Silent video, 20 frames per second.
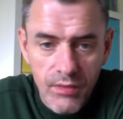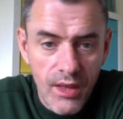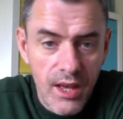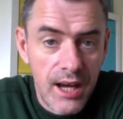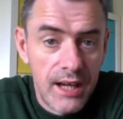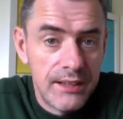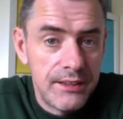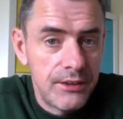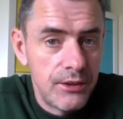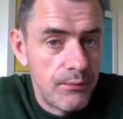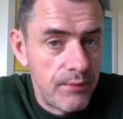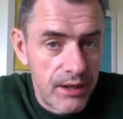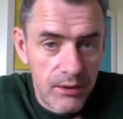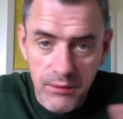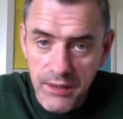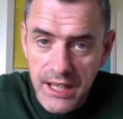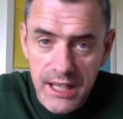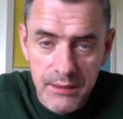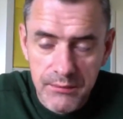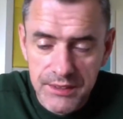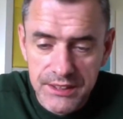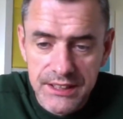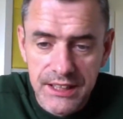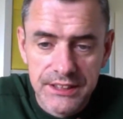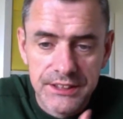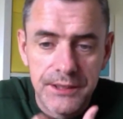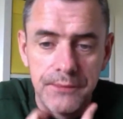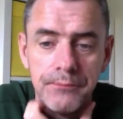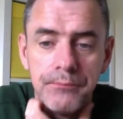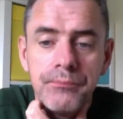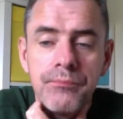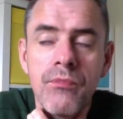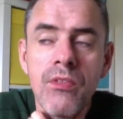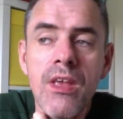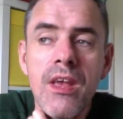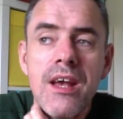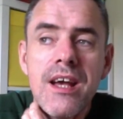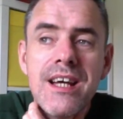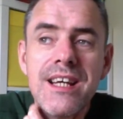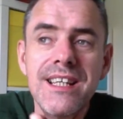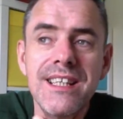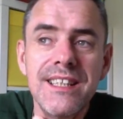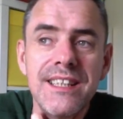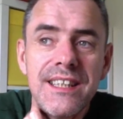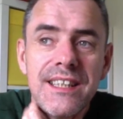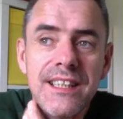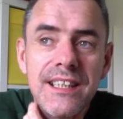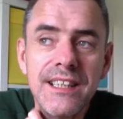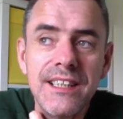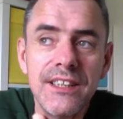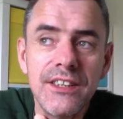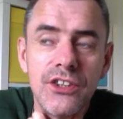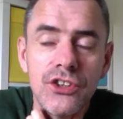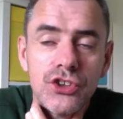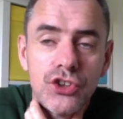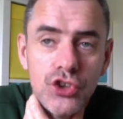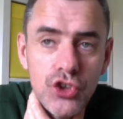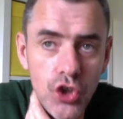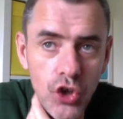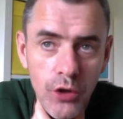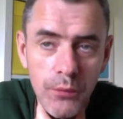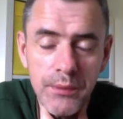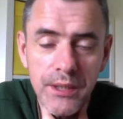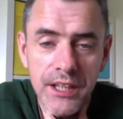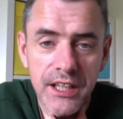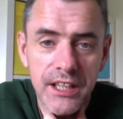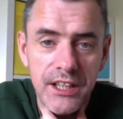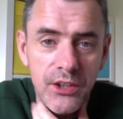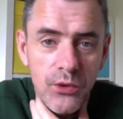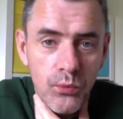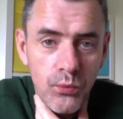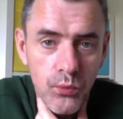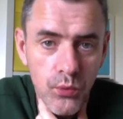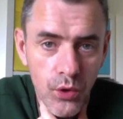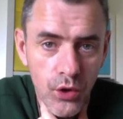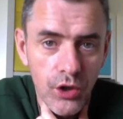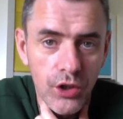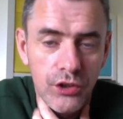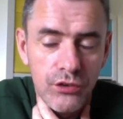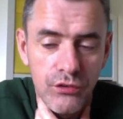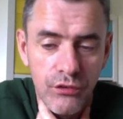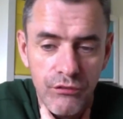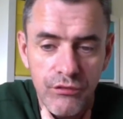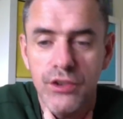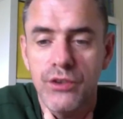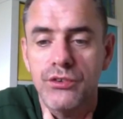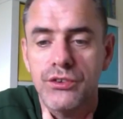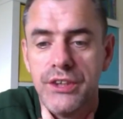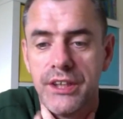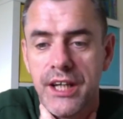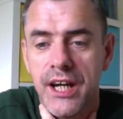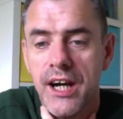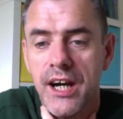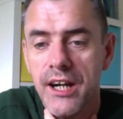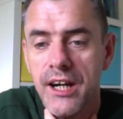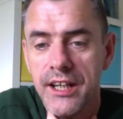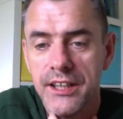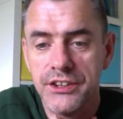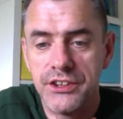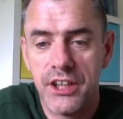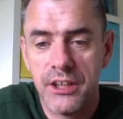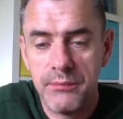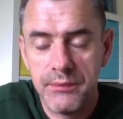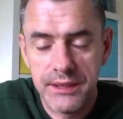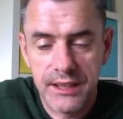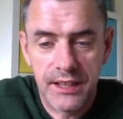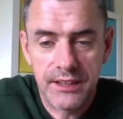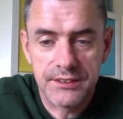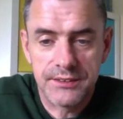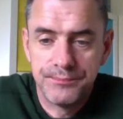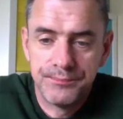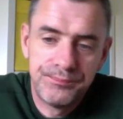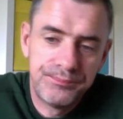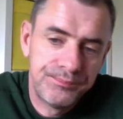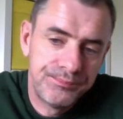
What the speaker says: And no matter what anyone tells you, there's nobody in the world reviews a car like Jeremy Clarkson.